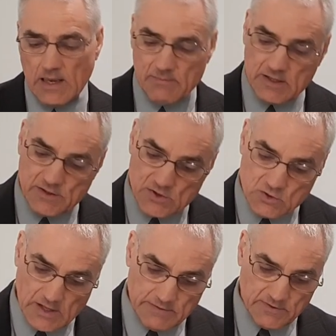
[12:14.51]
at the
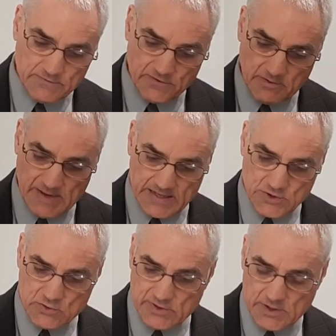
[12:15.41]
Striving for the
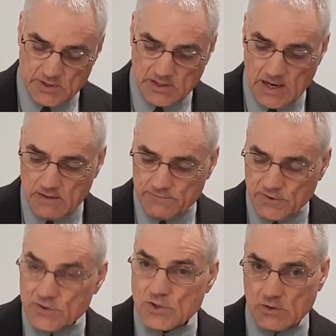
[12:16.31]
Mastery
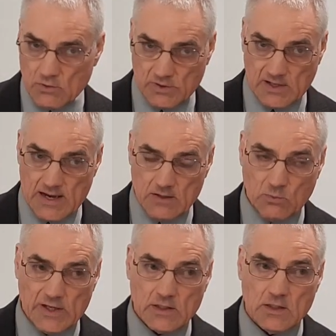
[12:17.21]
Conference in North
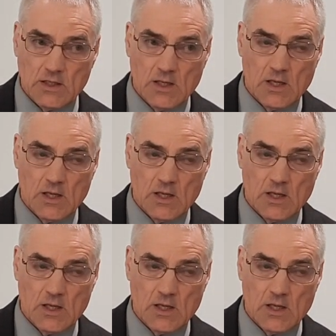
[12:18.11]
Conway.